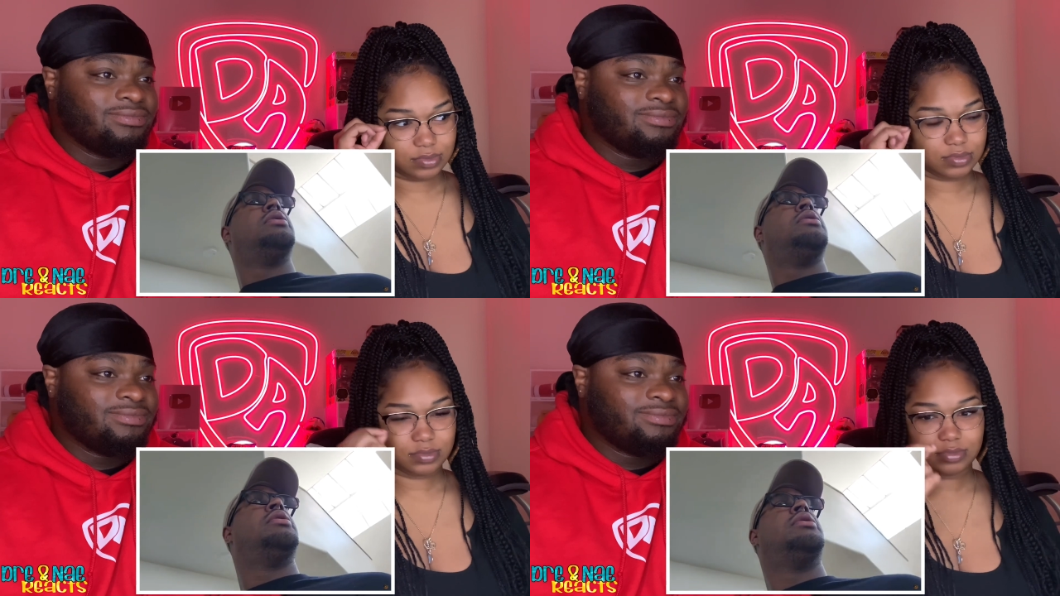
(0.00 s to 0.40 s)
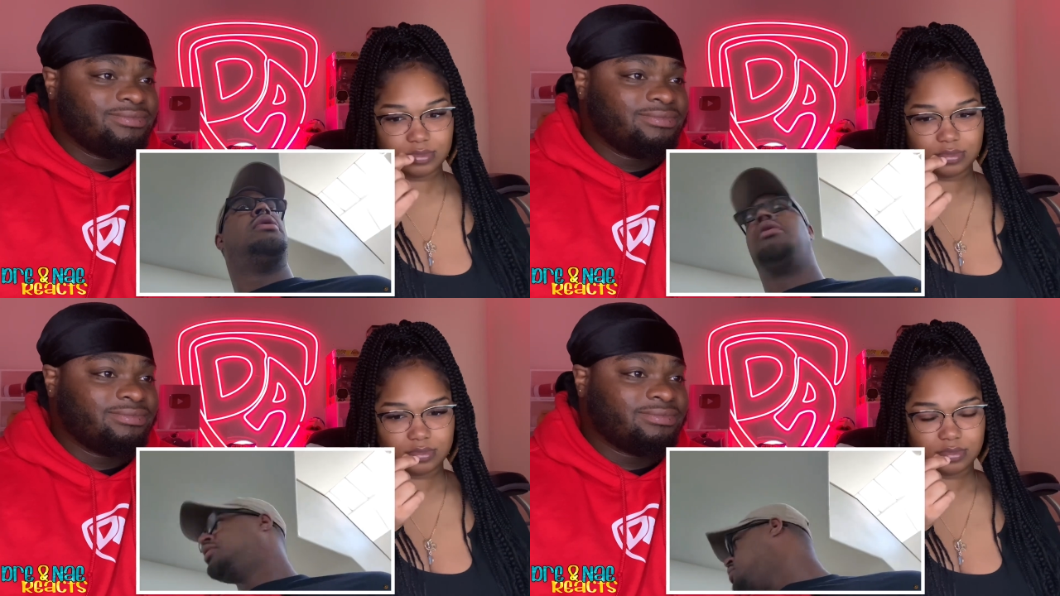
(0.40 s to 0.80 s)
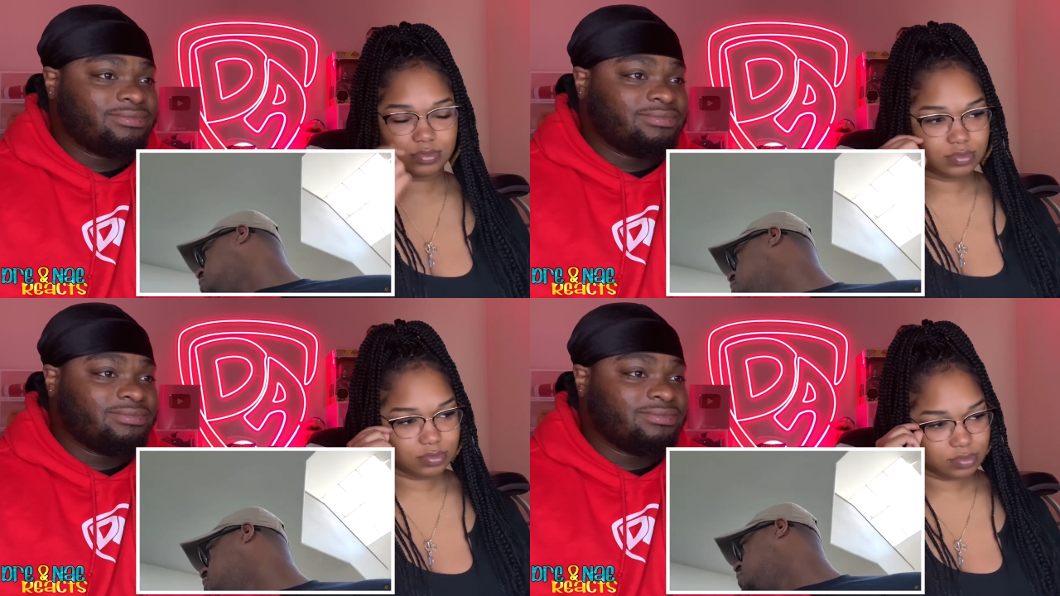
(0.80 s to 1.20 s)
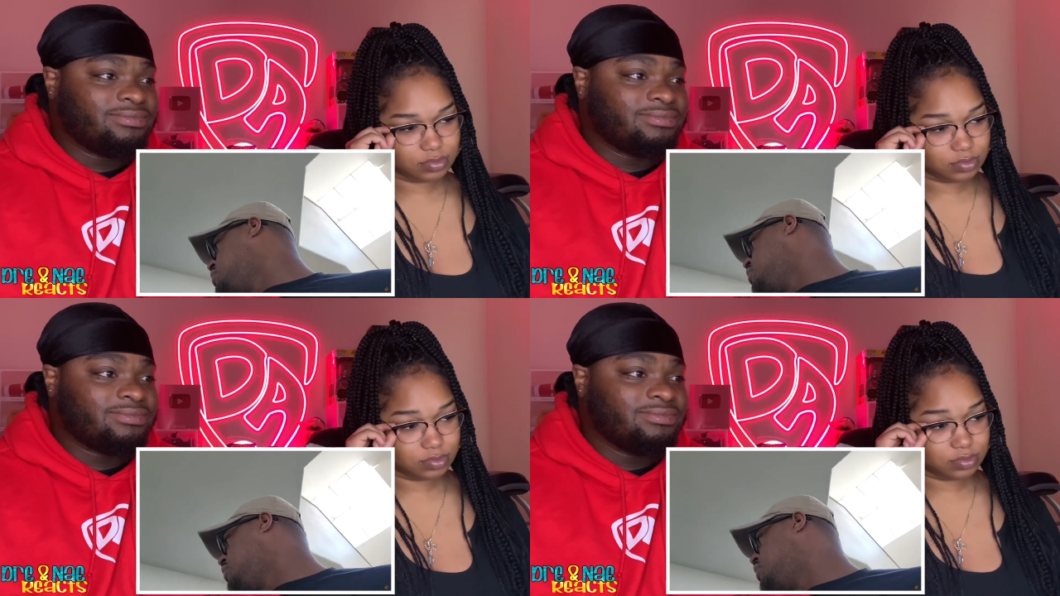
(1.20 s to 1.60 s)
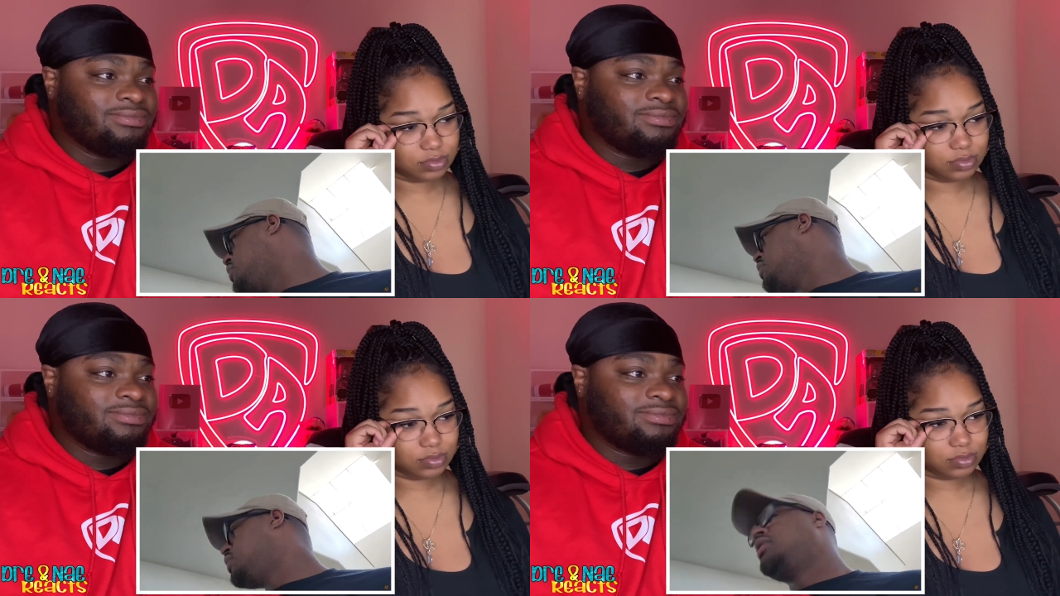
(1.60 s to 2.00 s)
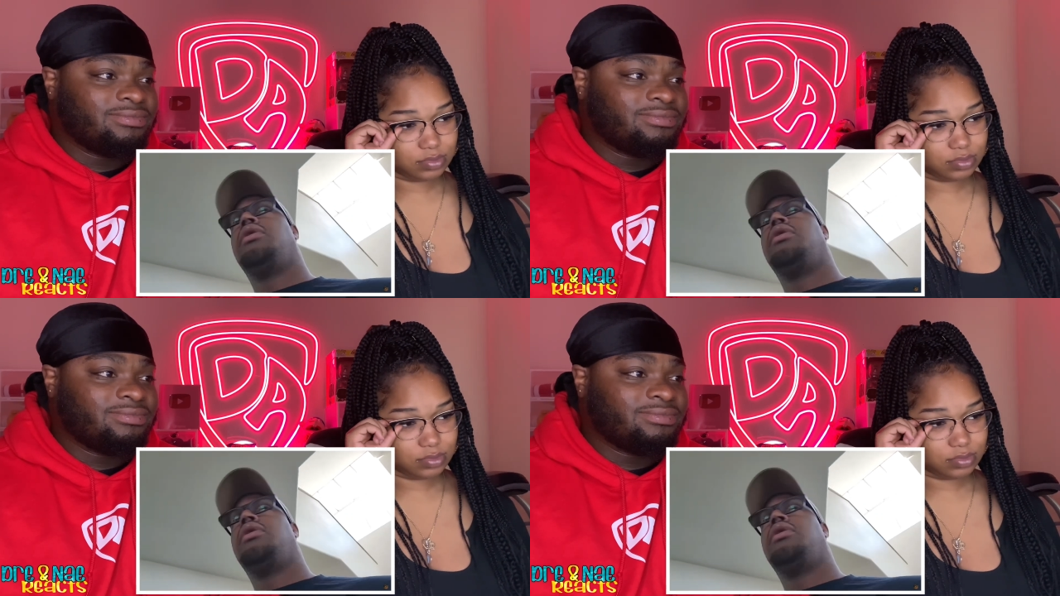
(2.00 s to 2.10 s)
(silence)